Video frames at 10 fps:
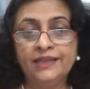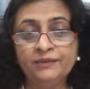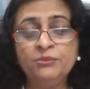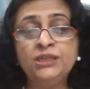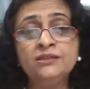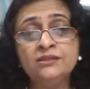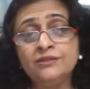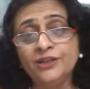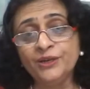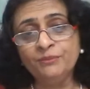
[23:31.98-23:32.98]
It means
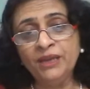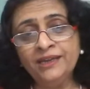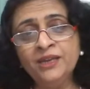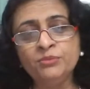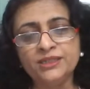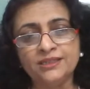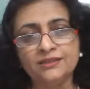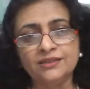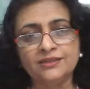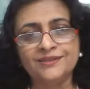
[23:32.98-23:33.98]
the remaining
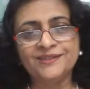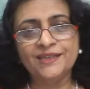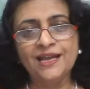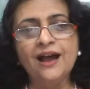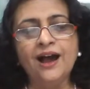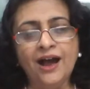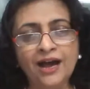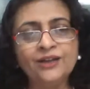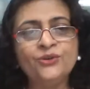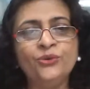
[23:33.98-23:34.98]
businesses
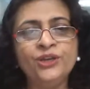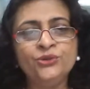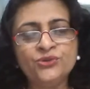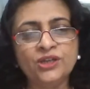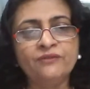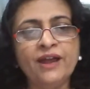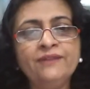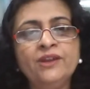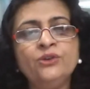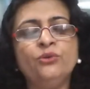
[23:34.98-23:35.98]
are going to
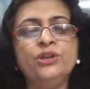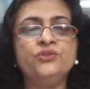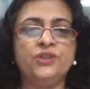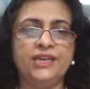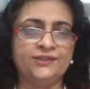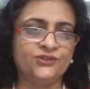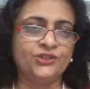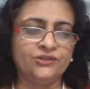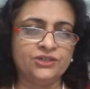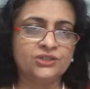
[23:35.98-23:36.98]
survive and going to the next
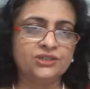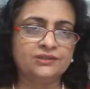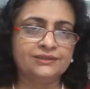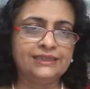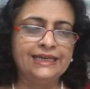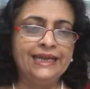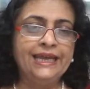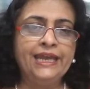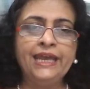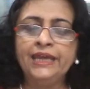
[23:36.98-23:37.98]
generation.
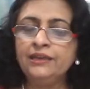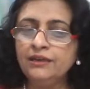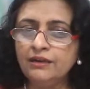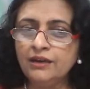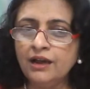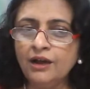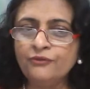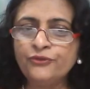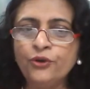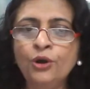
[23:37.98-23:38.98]
And
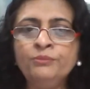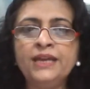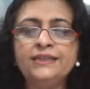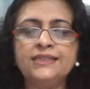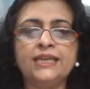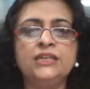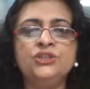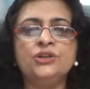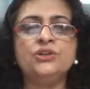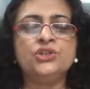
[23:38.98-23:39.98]
from that second
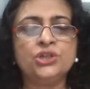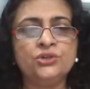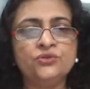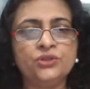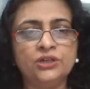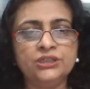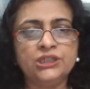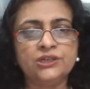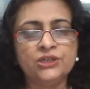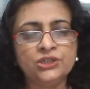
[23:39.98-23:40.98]
generation to third
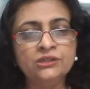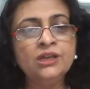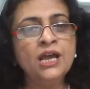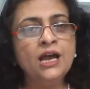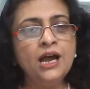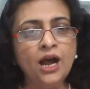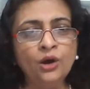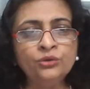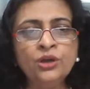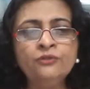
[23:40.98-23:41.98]
generation,
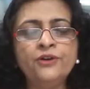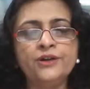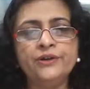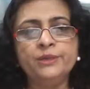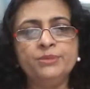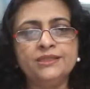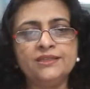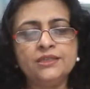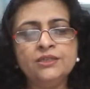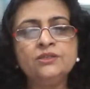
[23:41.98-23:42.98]
out of 100
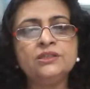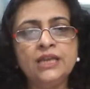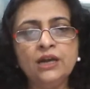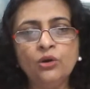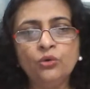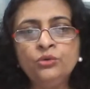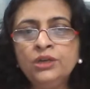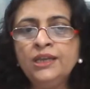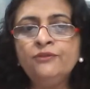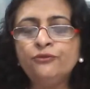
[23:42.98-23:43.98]
businesses, there are
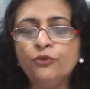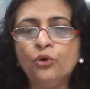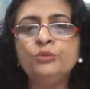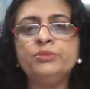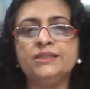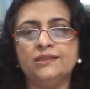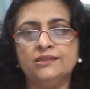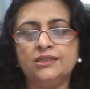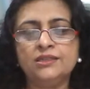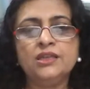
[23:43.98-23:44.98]
only four
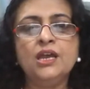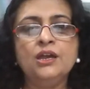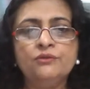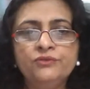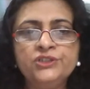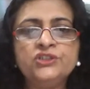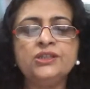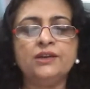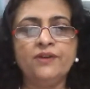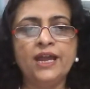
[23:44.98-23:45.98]
businesses which
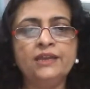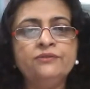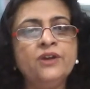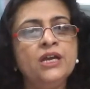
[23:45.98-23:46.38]
survive